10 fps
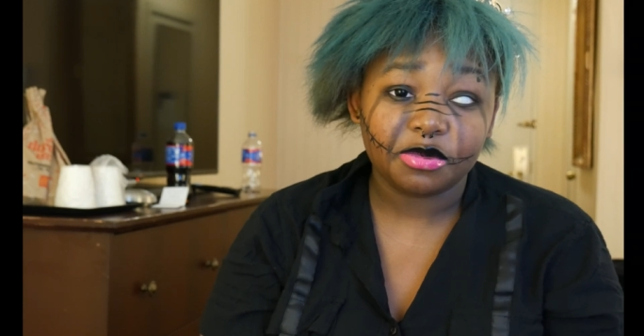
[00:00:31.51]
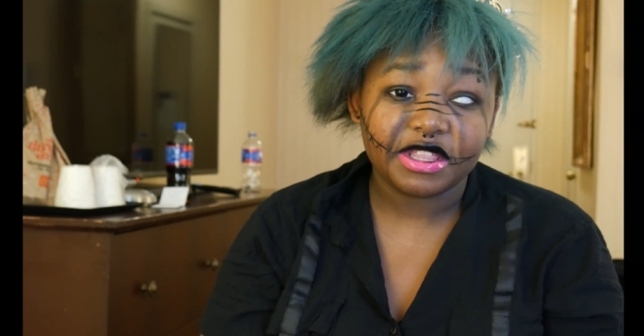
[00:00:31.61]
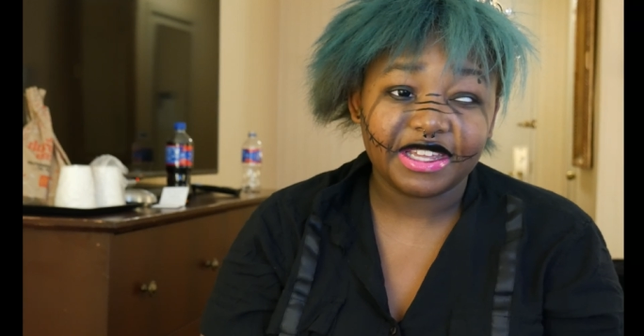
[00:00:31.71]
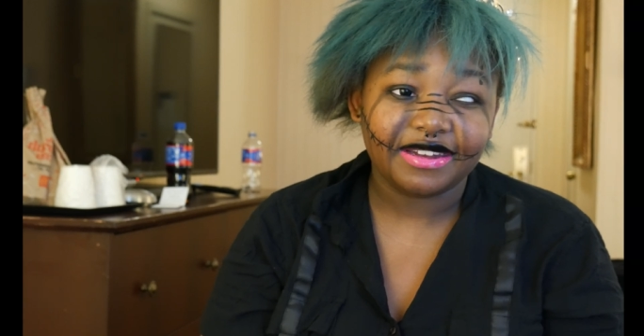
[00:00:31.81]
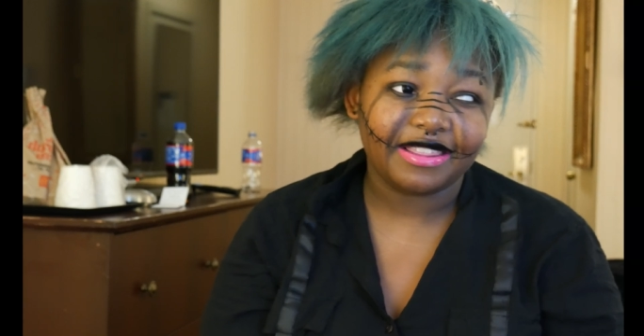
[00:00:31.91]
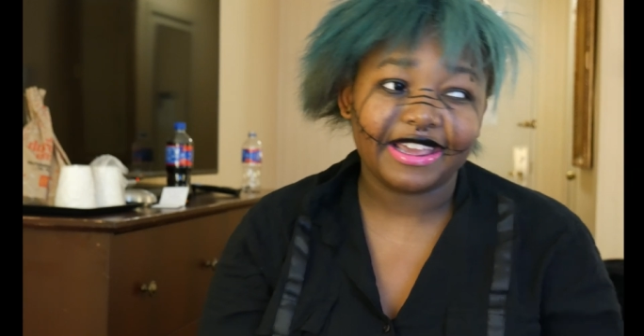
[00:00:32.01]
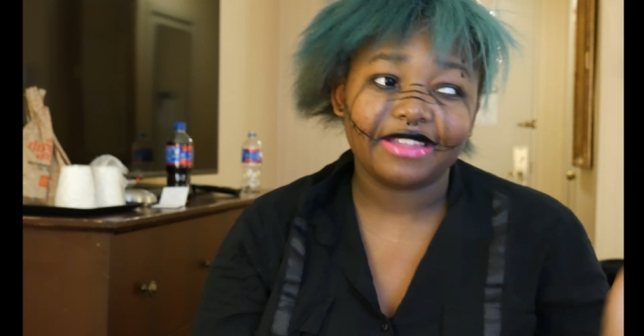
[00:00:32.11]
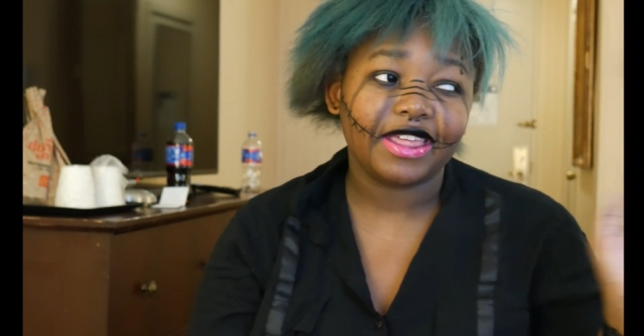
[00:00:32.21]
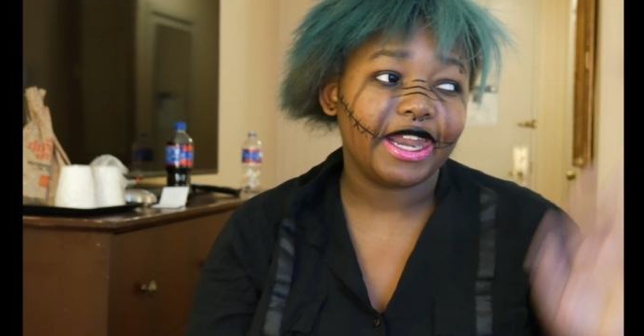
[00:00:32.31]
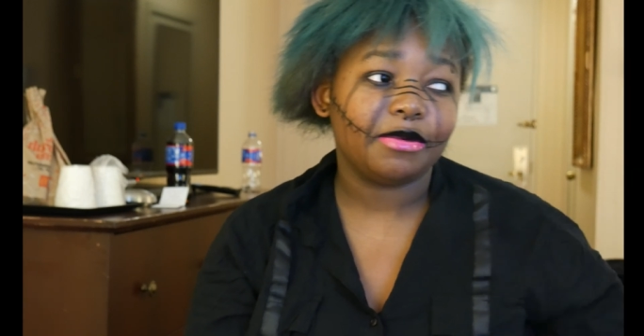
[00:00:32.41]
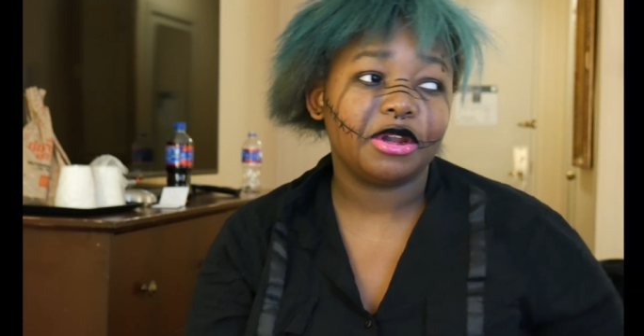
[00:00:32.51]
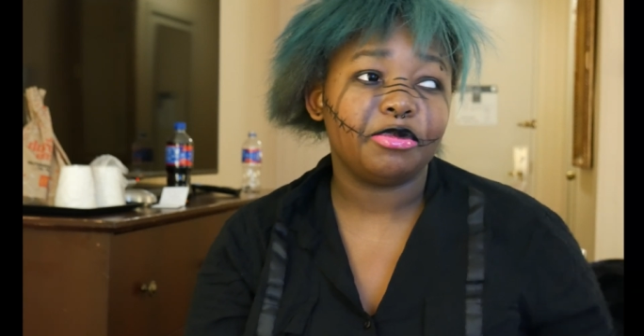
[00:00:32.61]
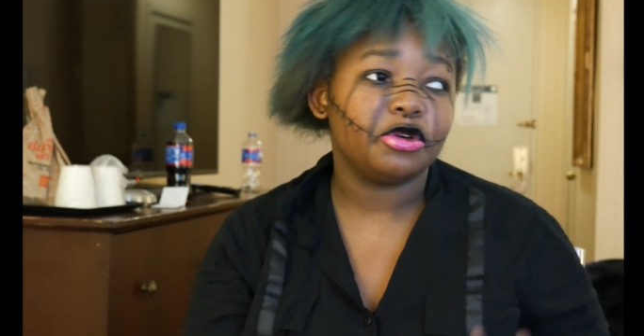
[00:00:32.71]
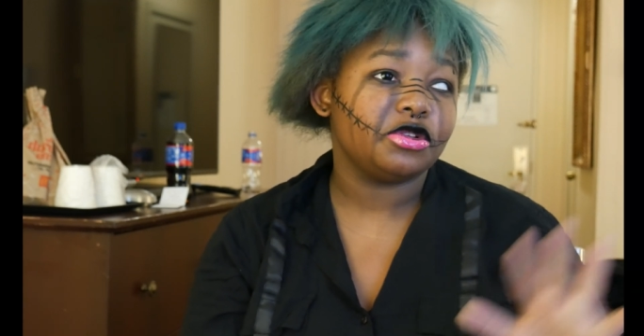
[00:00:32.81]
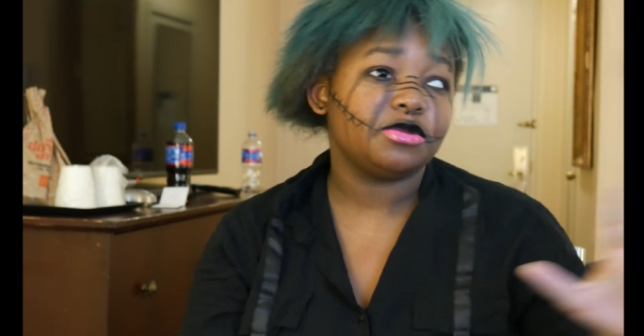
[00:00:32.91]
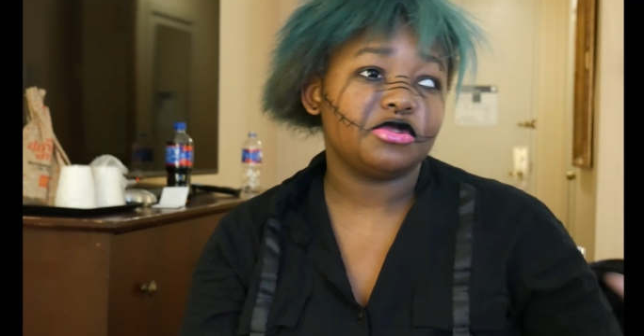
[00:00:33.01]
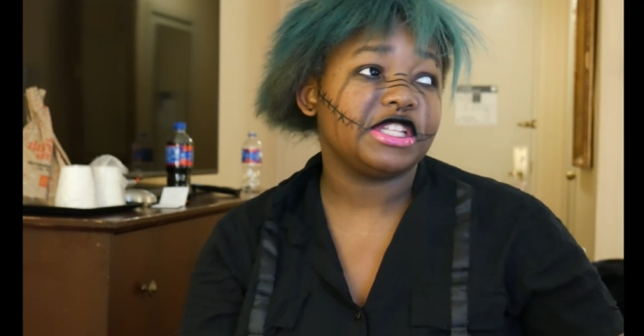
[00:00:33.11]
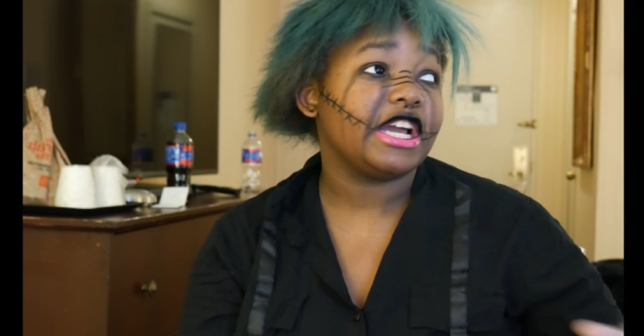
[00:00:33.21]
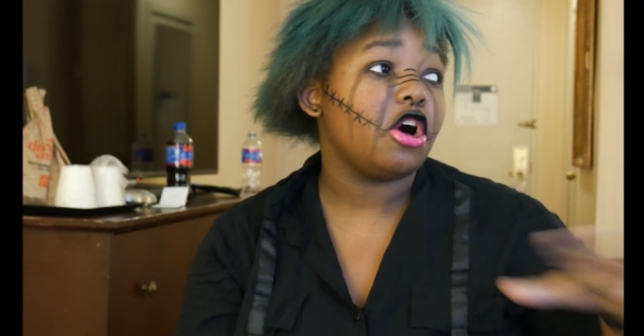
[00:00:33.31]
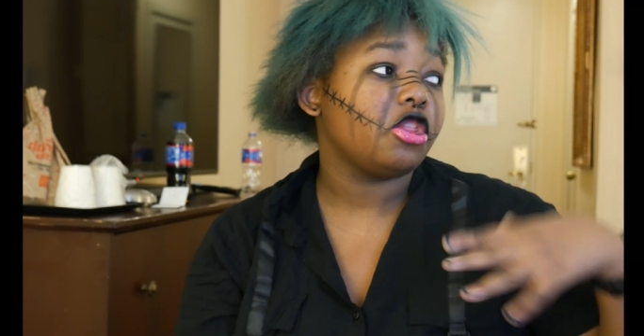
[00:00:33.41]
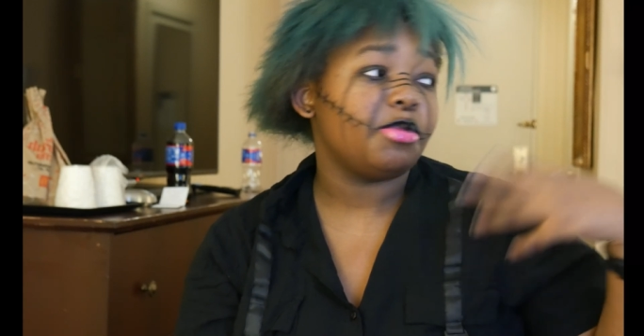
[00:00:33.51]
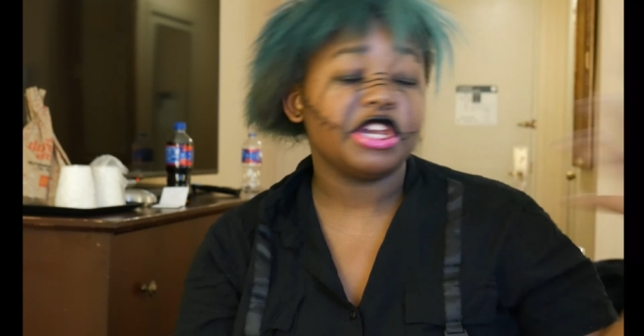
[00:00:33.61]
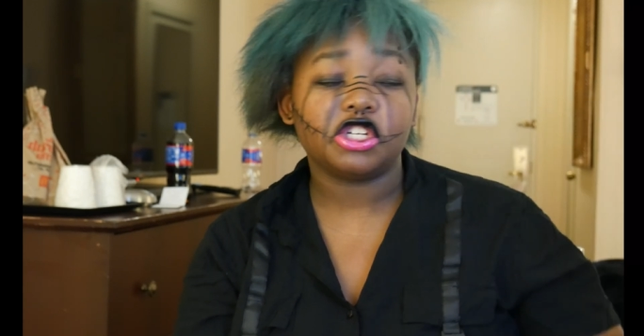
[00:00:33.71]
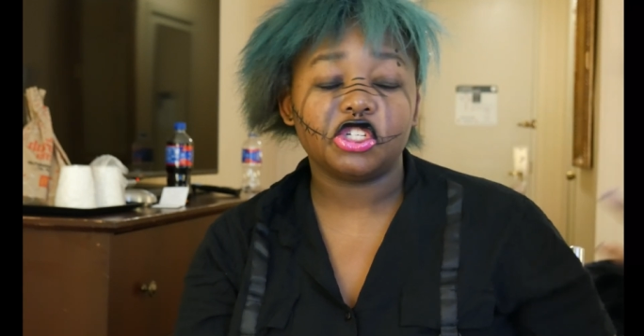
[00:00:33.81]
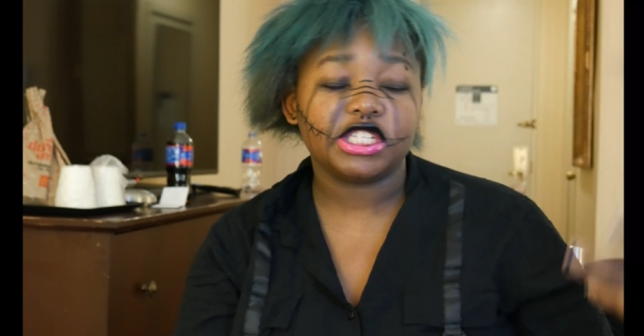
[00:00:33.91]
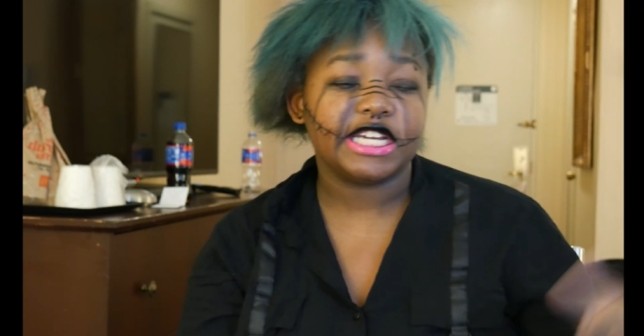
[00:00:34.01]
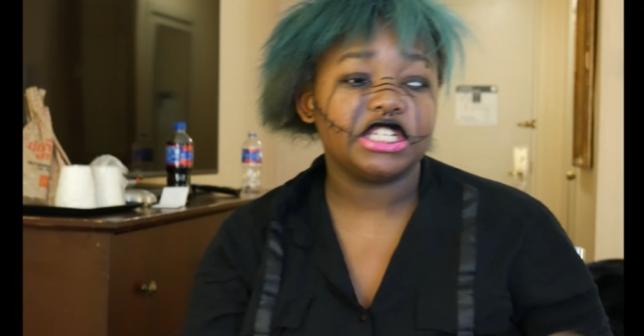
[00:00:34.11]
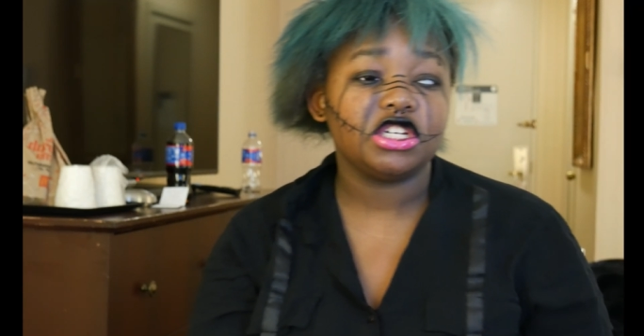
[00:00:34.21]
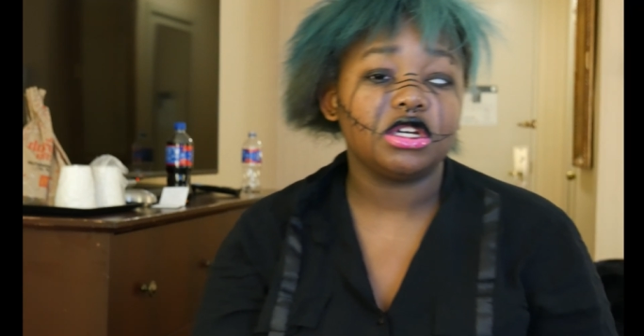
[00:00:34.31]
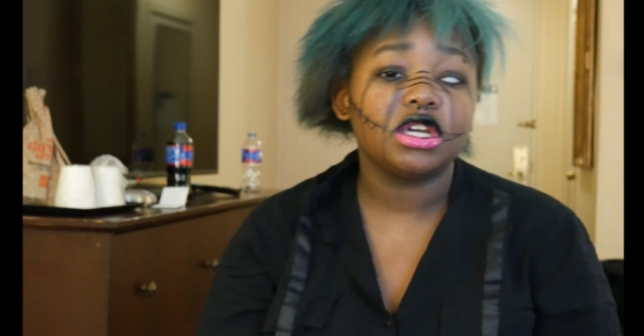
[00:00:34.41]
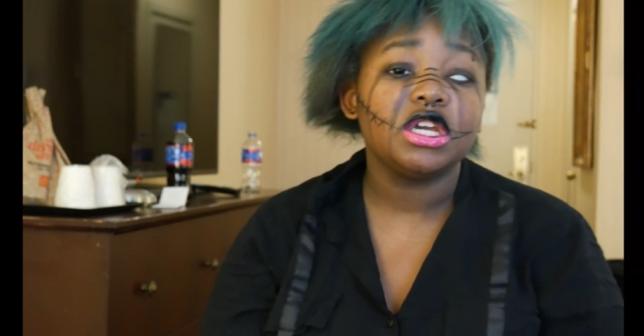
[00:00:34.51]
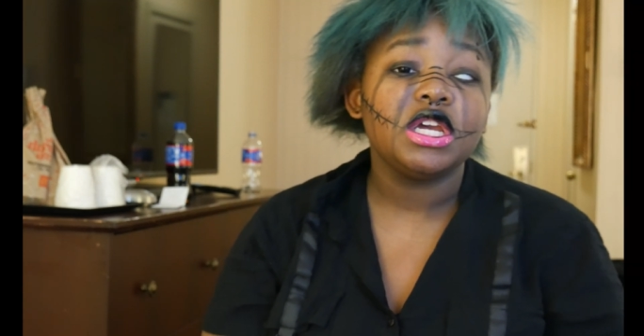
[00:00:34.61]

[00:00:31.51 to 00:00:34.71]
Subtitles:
and then like at the end I'm gonna post like all the pictures that I took.